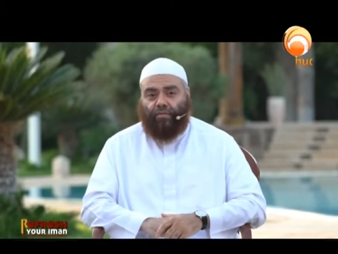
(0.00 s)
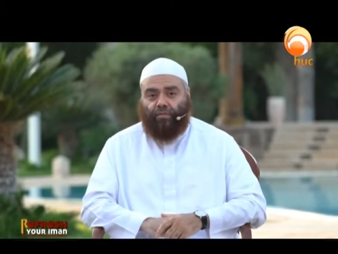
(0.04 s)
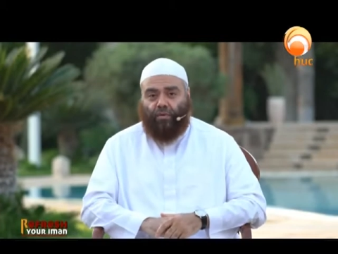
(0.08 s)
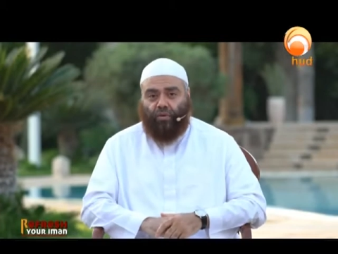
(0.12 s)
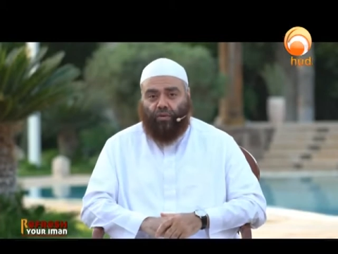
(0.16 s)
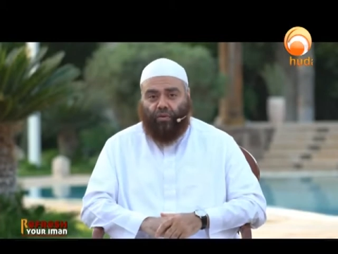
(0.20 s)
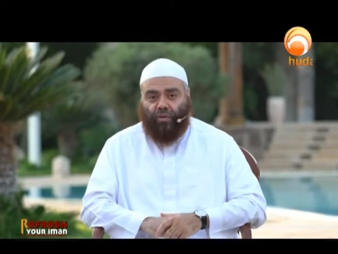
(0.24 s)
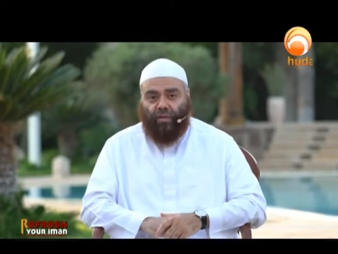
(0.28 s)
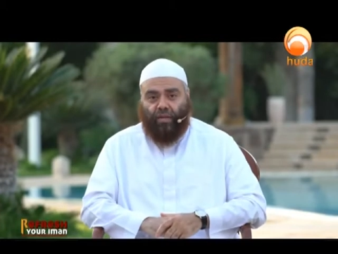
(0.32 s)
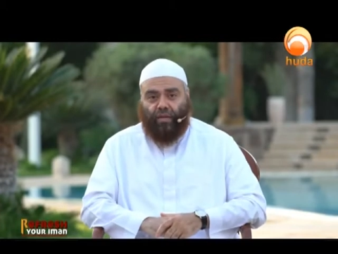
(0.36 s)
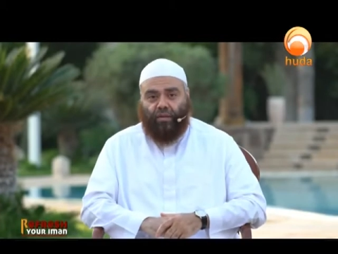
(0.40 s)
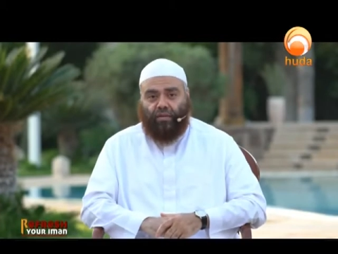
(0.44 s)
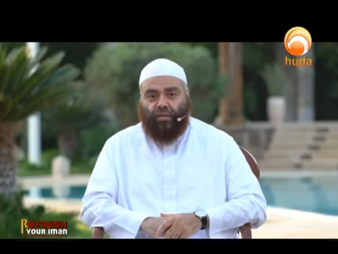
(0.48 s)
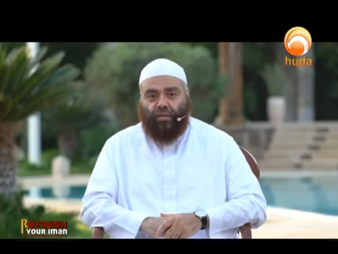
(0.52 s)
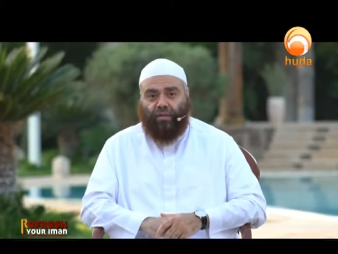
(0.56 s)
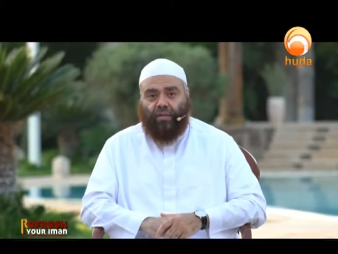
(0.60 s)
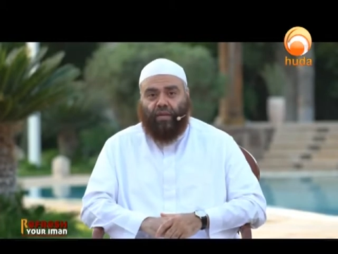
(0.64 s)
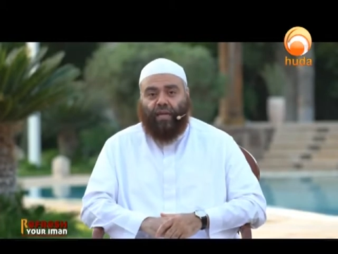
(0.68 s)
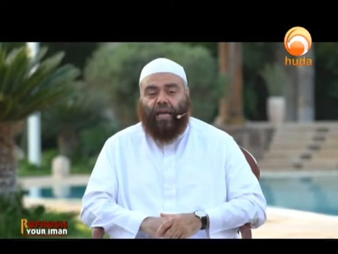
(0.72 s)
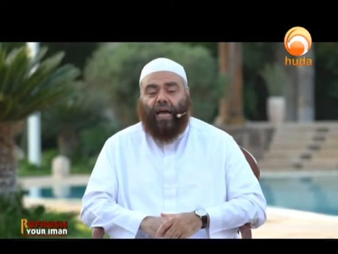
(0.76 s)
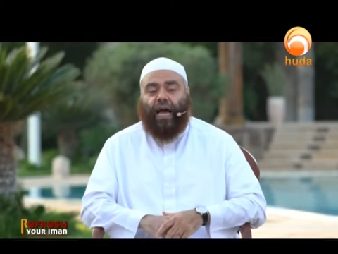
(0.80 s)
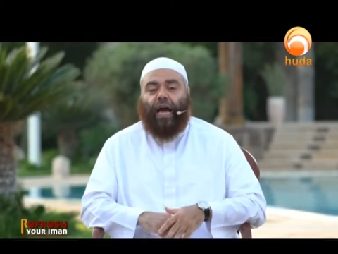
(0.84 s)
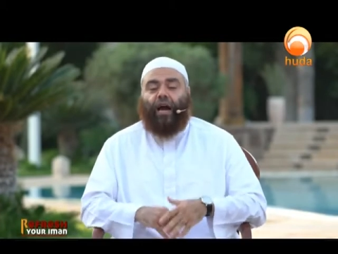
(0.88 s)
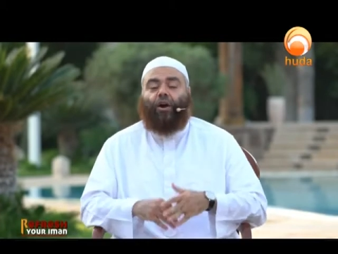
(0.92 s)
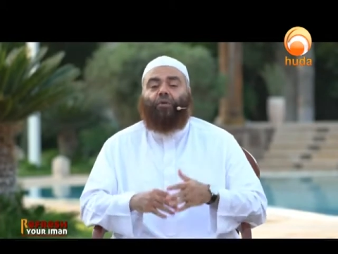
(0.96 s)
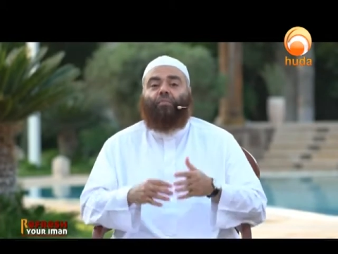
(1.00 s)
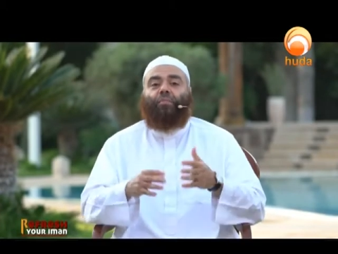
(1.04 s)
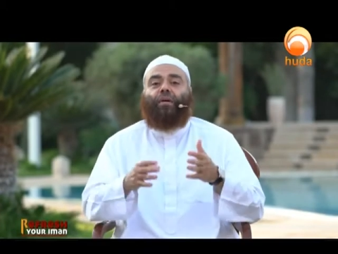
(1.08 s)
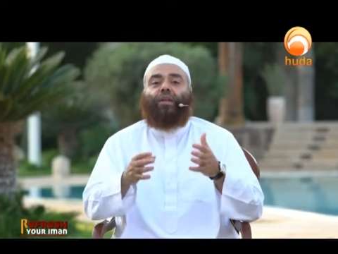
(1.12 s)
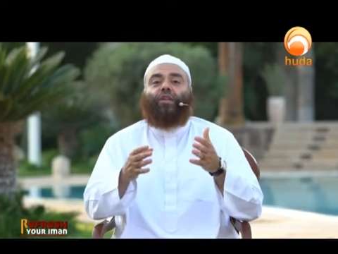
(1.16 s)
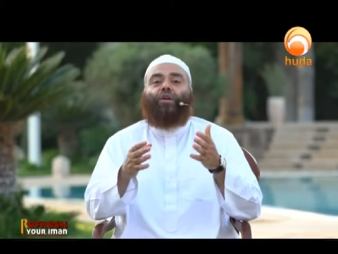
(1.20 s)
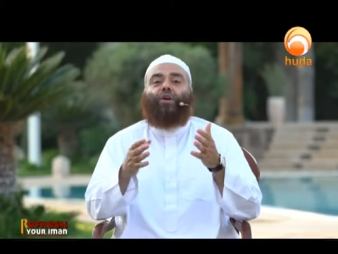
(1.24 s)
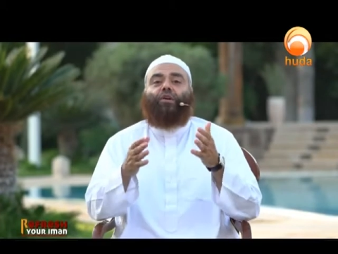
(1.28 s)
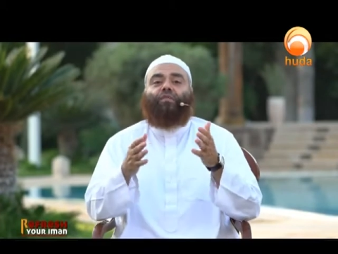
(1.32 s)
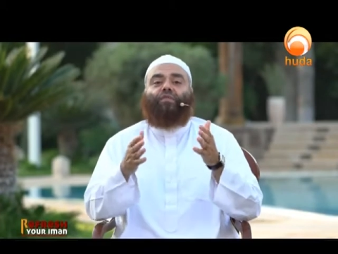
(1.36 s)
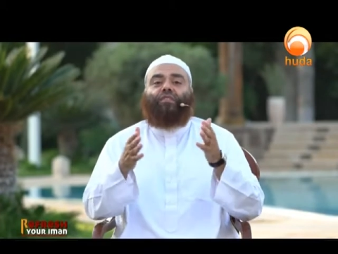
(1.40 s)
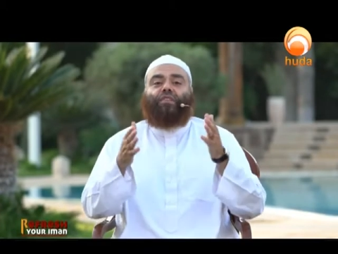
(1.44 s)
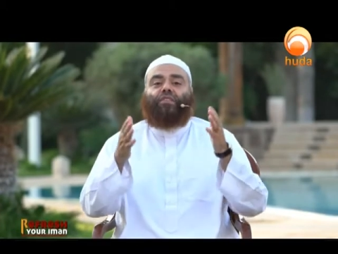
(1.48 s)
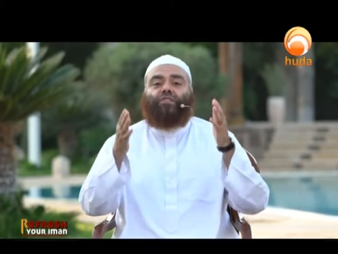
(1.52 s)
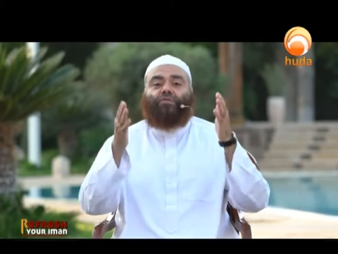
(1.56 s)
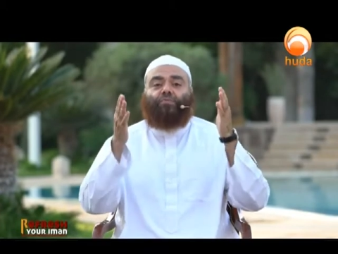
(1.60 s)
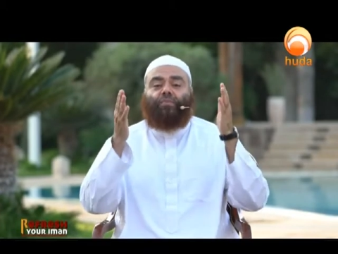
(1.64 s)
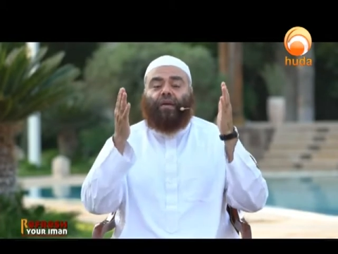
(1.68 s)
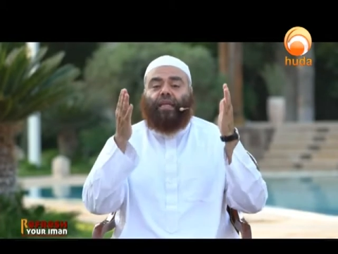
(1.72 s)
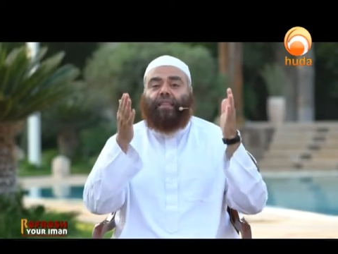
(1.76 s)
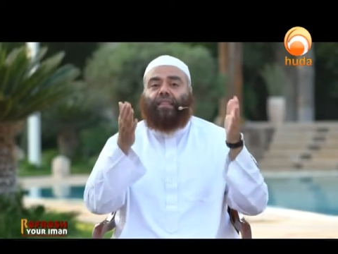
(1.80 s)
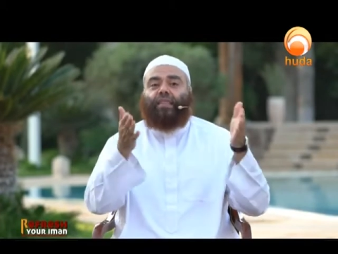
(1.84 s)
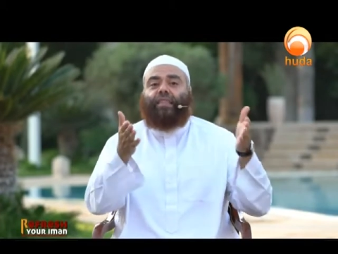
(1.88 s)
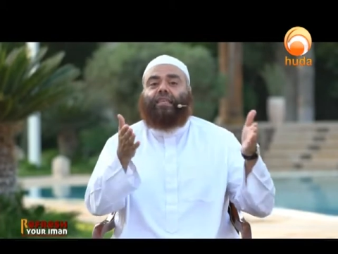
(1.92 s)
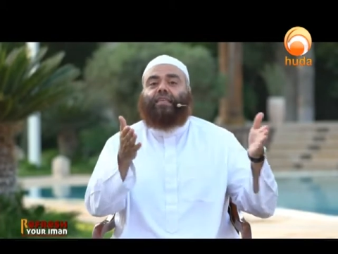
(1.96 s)
rahimahullah. How many of us
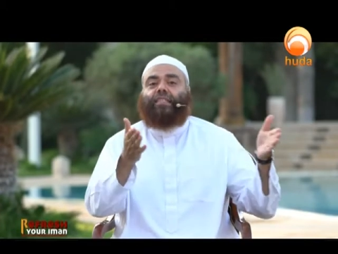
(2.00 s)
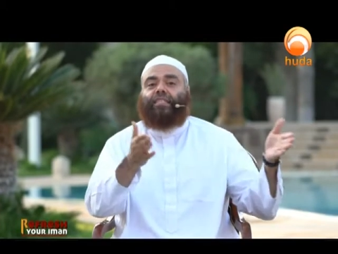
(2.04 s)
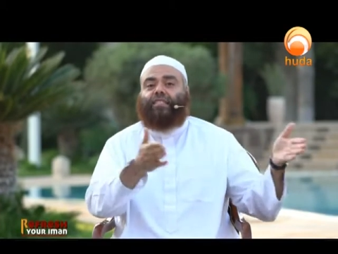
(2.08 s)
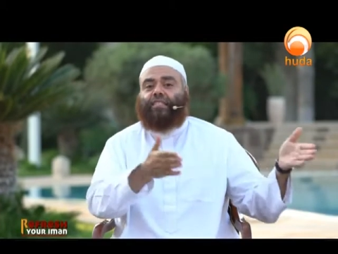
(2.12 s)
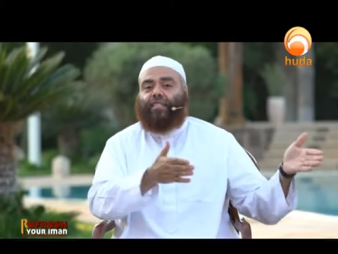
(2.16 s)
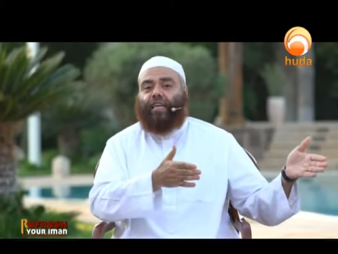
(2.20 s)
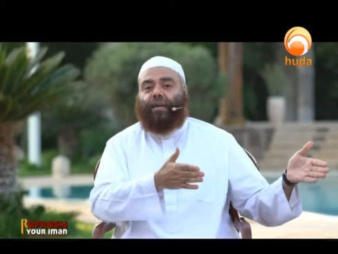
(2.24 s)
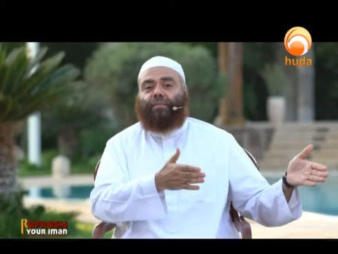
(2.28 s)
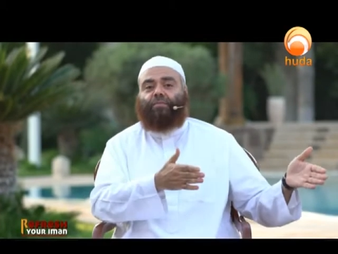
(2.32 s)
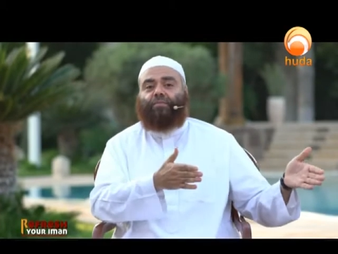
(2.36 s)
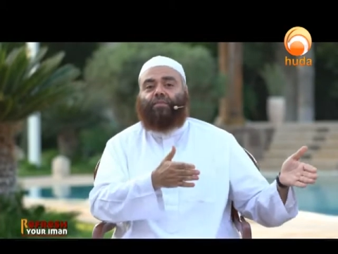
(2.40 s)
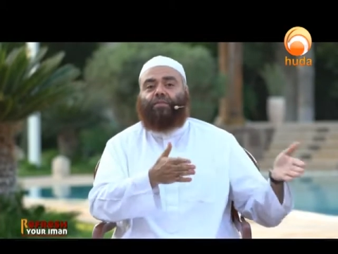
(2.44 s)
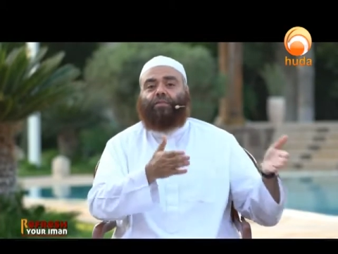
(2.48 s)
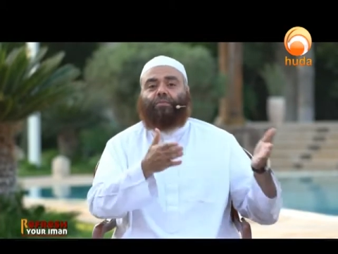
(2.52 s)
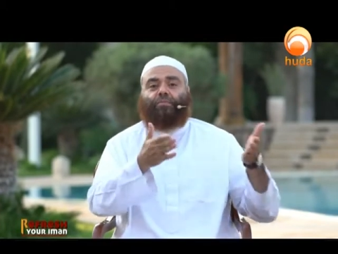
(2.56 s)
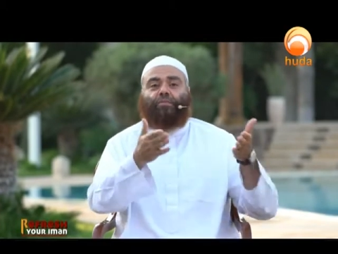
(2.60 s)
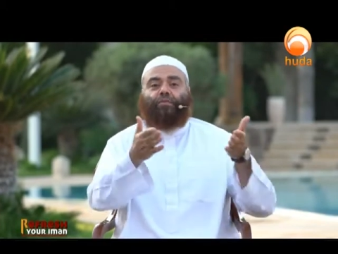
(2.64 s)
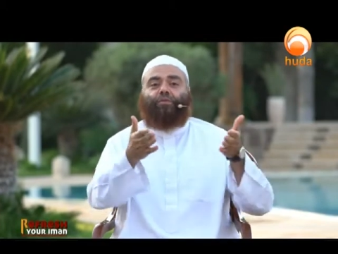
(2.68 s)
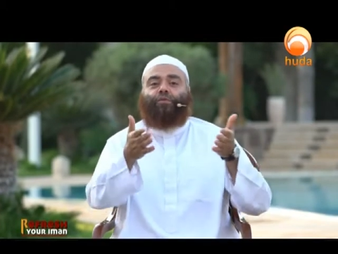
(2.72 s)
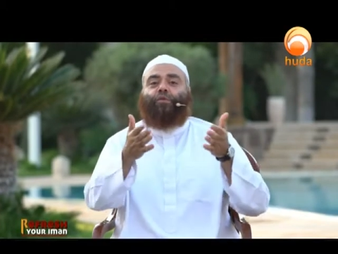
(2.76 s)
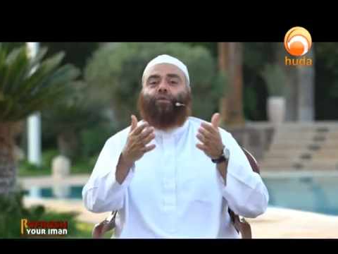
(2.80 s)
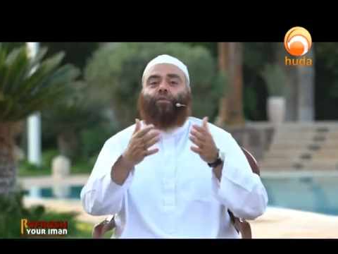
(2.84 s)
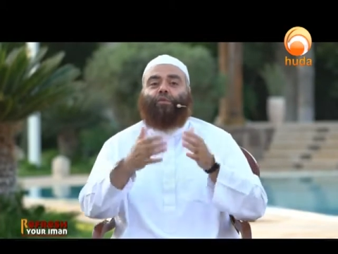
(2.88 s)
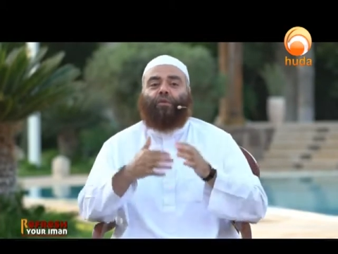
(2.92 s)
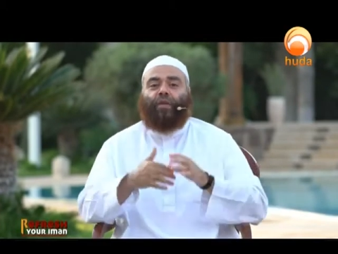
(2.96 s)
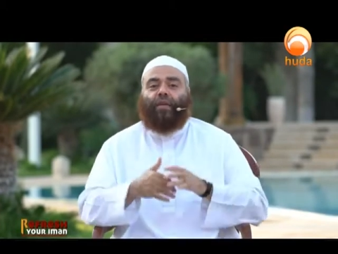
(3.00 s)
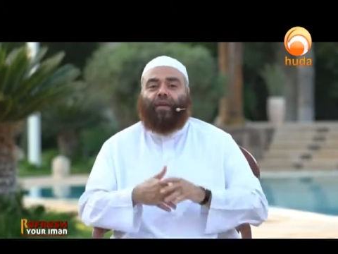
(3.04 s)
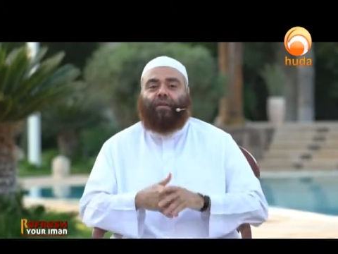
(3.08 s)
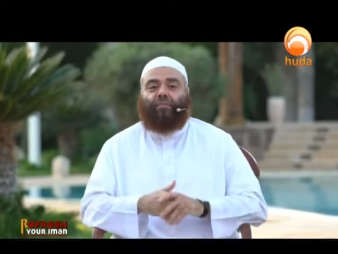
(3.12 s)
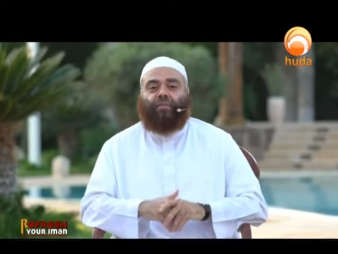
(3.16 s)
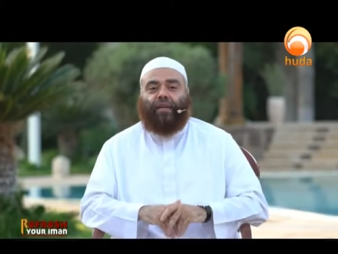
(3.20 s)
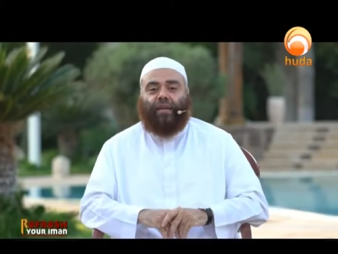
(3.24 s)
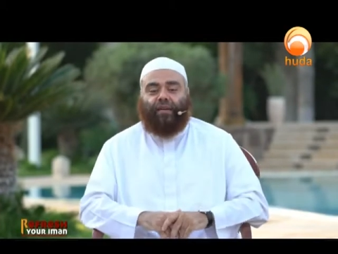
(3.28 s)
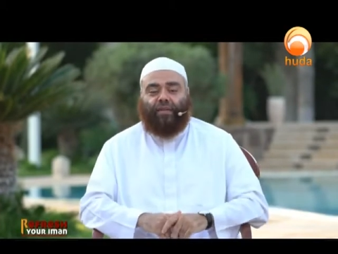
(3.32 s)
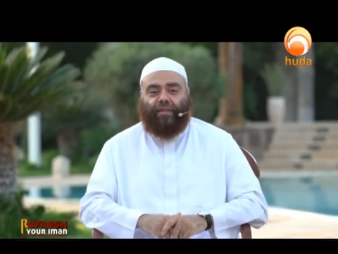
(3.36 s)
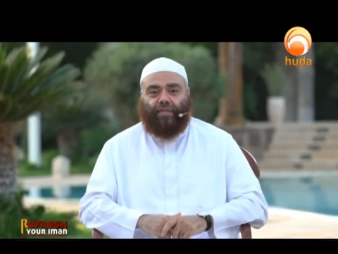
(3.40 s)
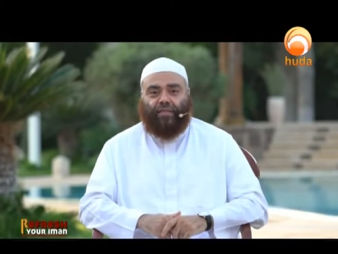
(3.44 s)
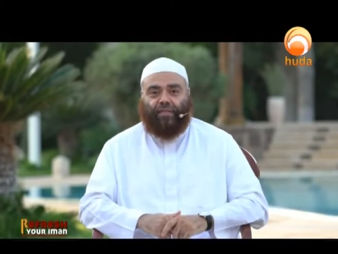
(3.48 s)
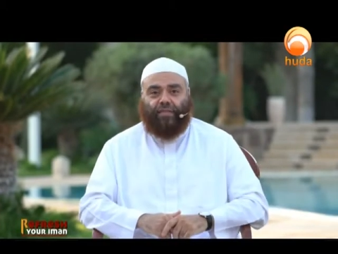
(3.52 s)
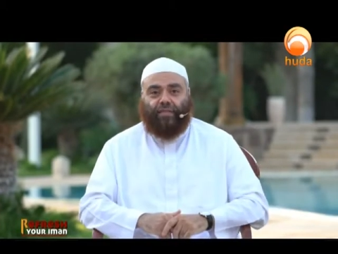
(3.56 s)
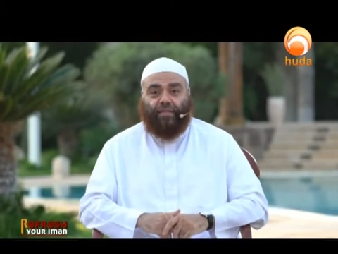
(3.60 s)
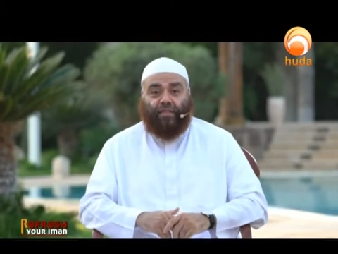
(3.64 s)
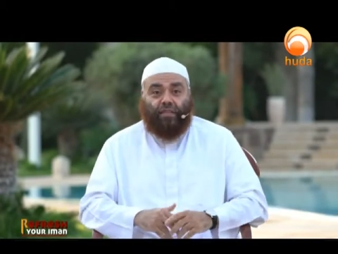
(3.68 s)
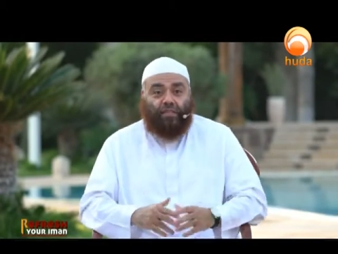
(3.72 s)
read these chapters before we get married?